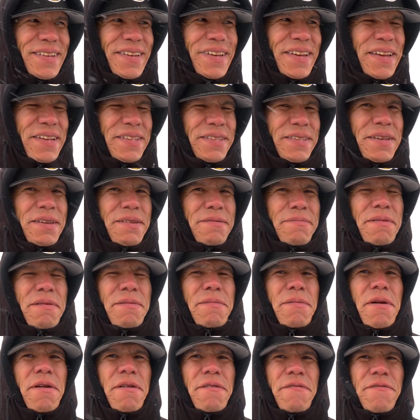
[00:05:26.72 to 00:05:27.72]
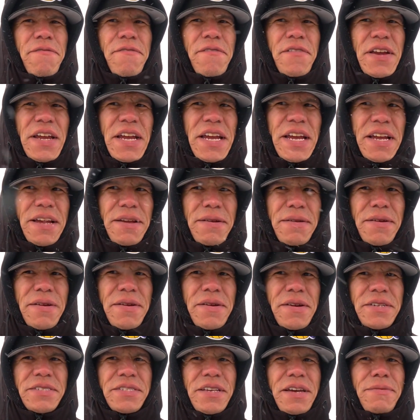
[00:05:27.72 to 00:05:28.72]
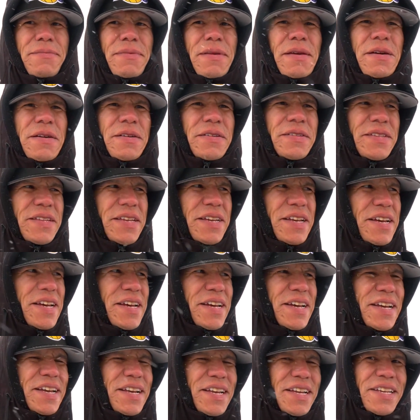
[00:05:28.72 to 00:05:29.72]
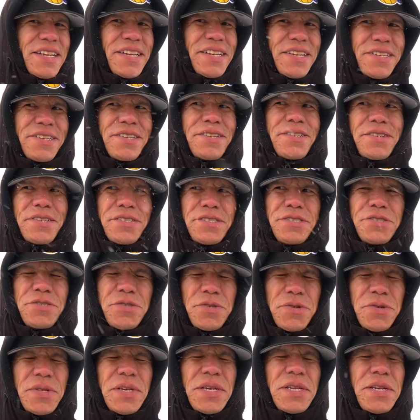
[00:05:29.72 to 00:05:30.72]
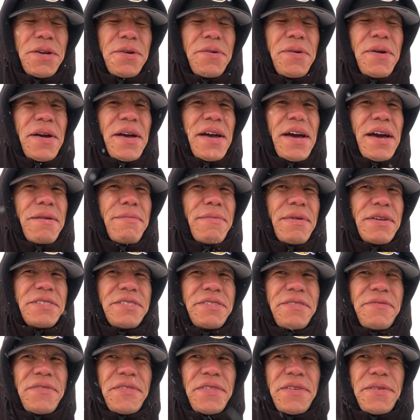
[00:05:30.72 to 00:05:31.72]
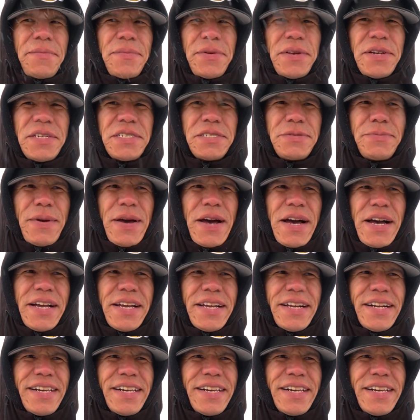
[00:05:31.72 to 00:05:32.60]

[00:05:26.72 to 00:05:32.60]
it'd be more freeing because I'd be able to truly know I had my civil liberties back.